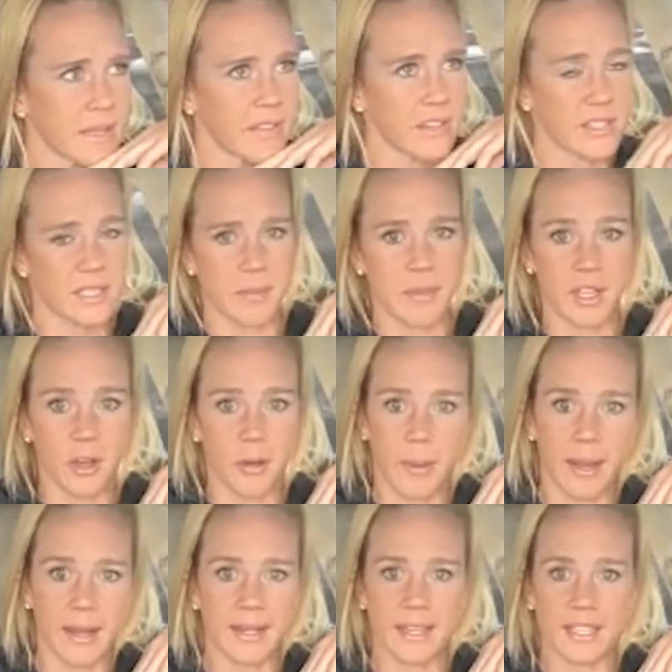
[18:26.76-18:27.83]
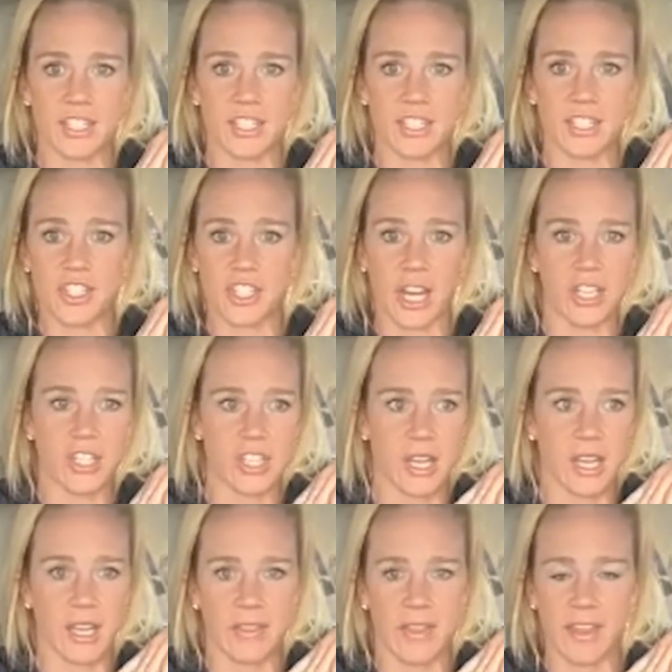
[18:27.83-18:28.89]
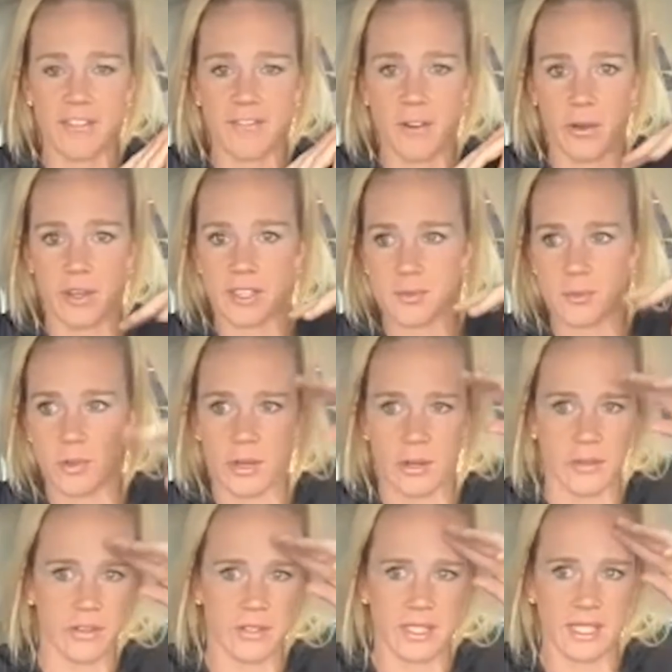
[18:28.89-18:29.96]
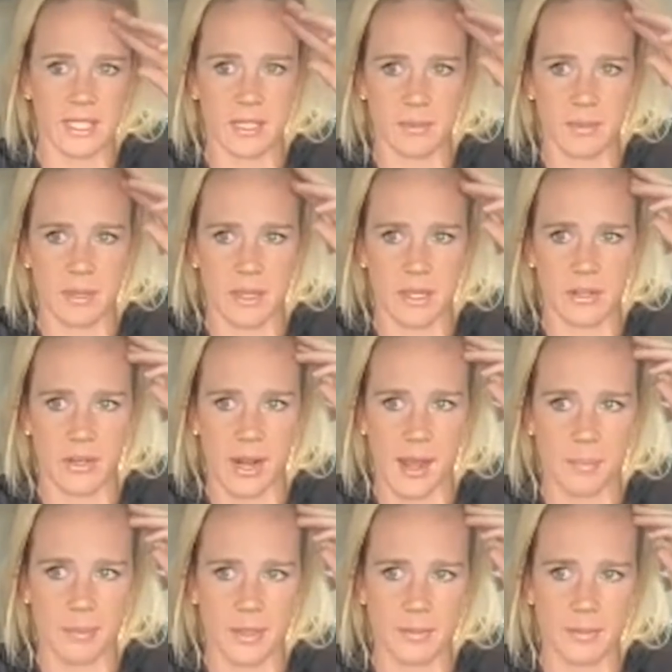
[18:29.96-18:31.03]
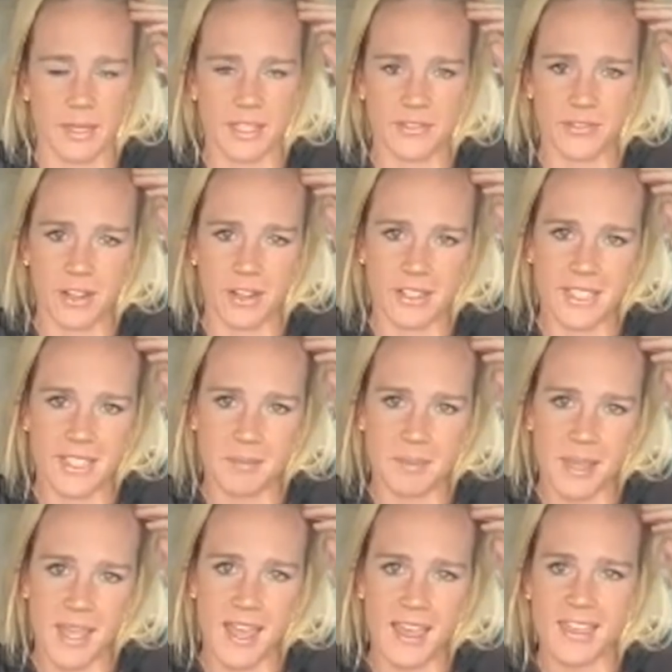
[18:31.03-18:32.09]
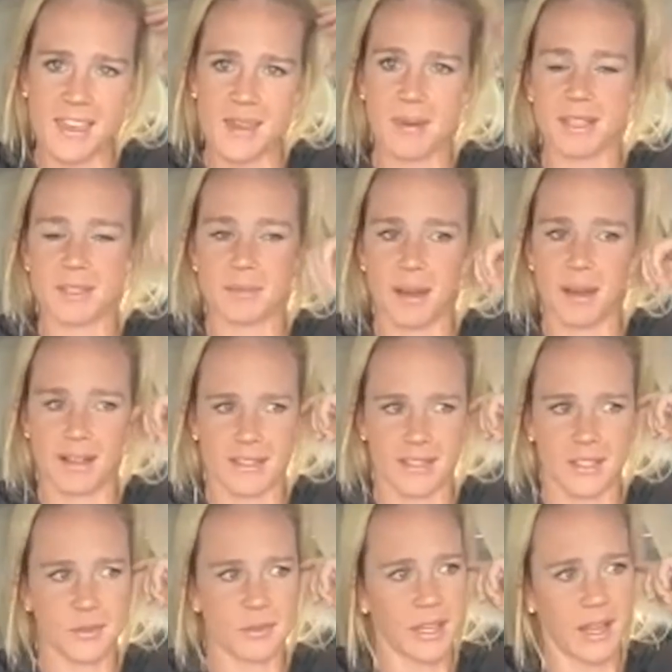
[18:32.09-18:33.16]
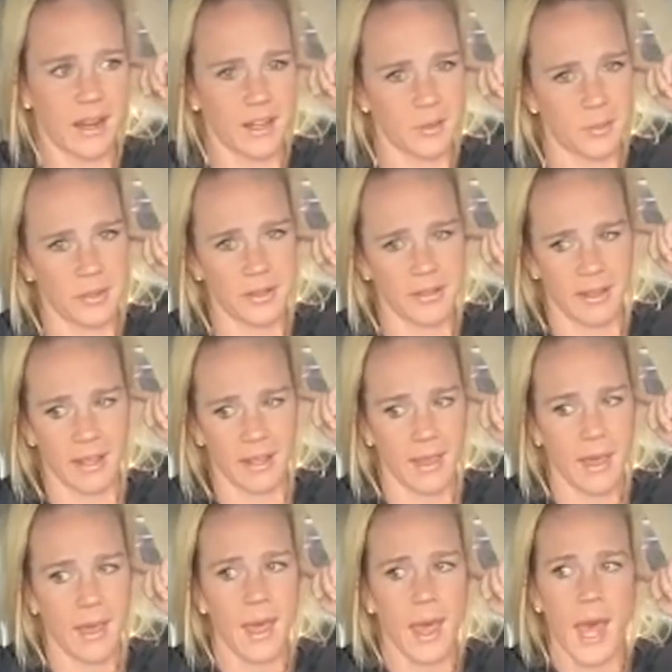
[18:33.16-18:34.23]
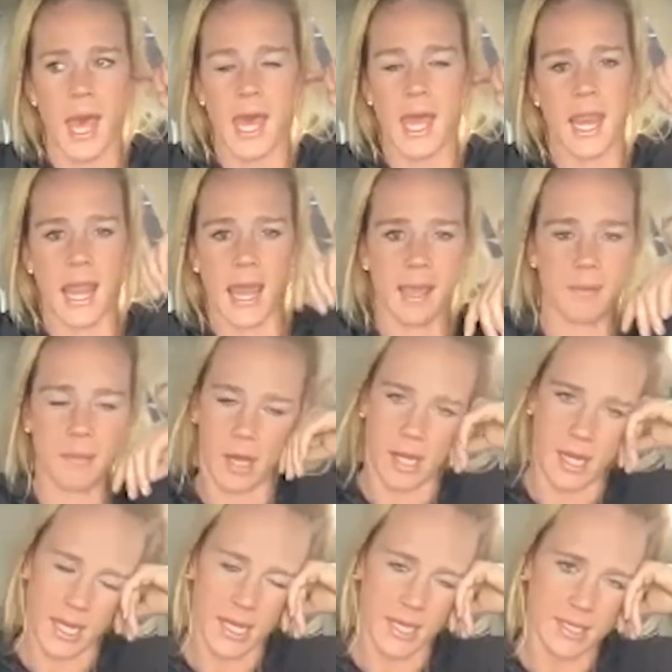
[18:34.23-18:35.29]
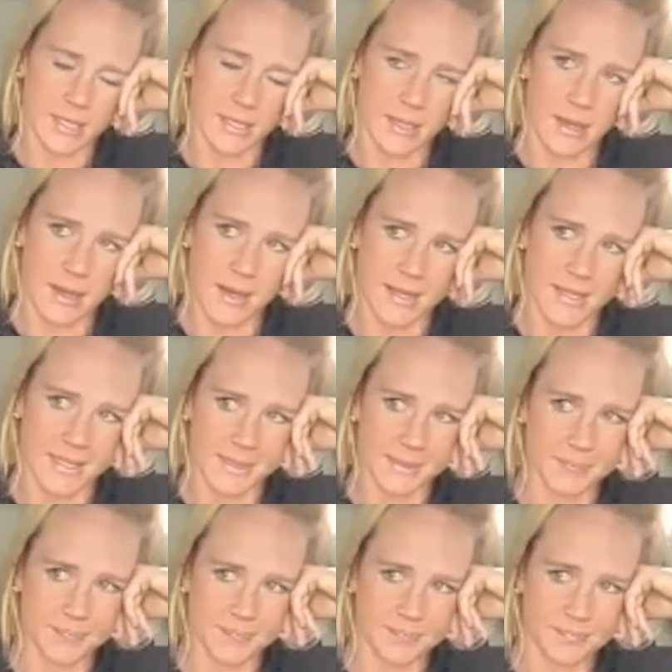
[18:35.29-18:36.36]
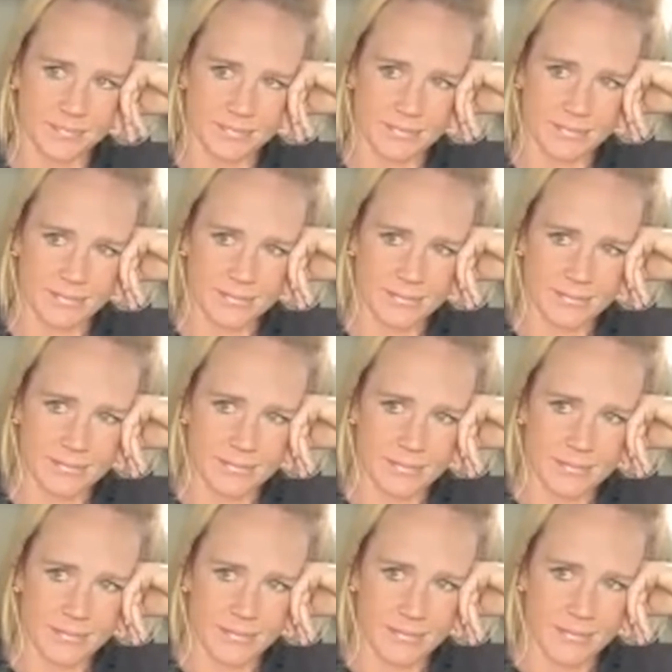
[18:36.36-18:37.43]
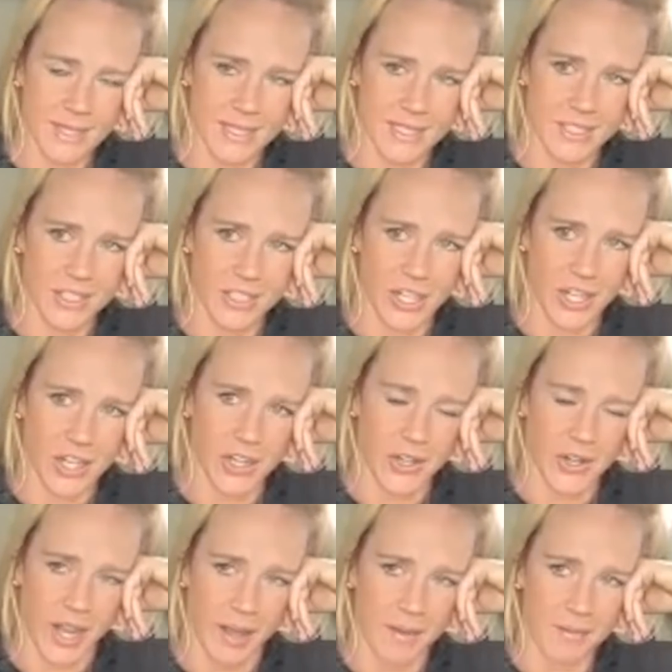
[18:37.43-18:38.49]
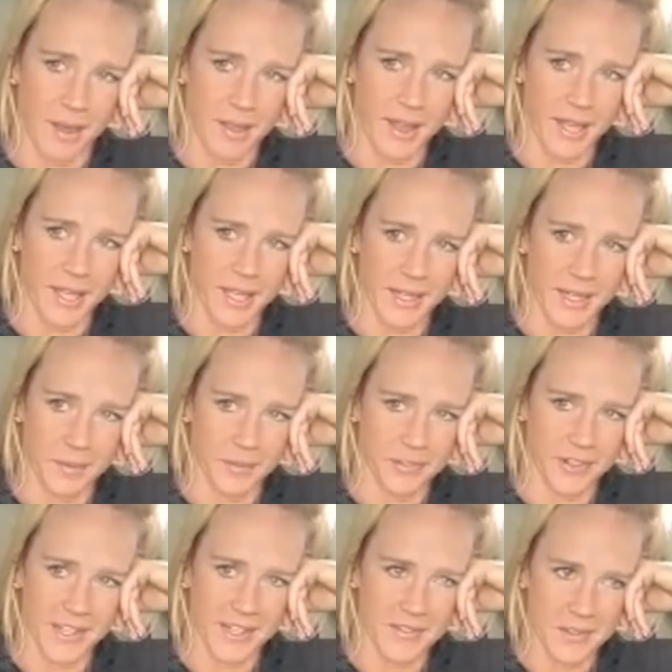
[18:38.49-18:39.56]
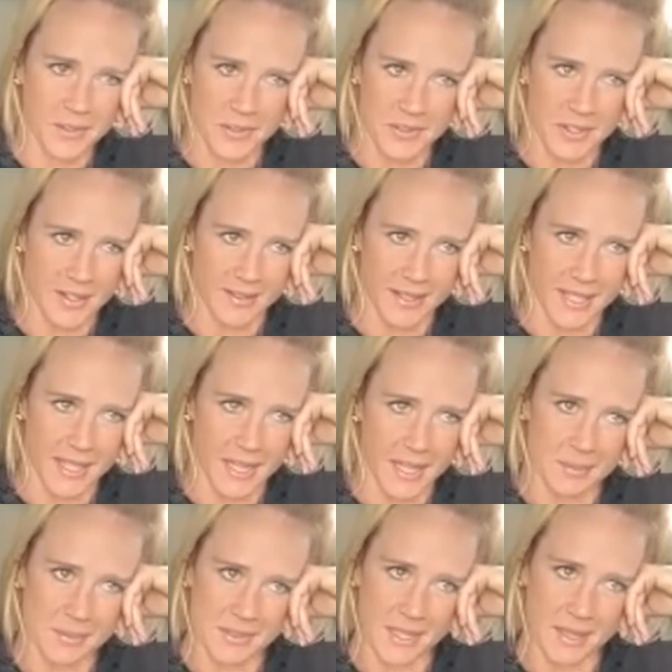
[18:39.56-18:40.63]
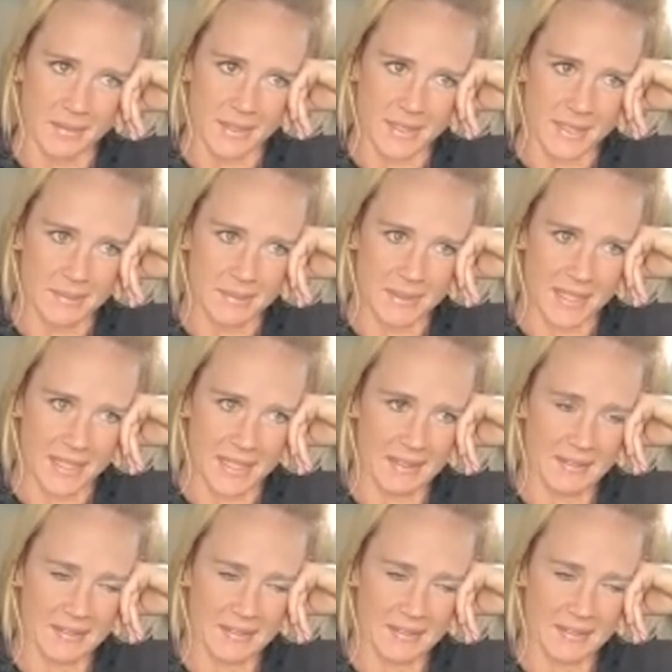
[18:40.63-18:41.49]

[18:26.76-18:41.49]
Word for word: there's some that don't mind exchanging and they focus more on their stand up than their grappling. But as far as like being the best boxer, it's really hard to put like a name on it. Um, you know, I like, and I'm afraid to even throw out like a couple names that I'm thinking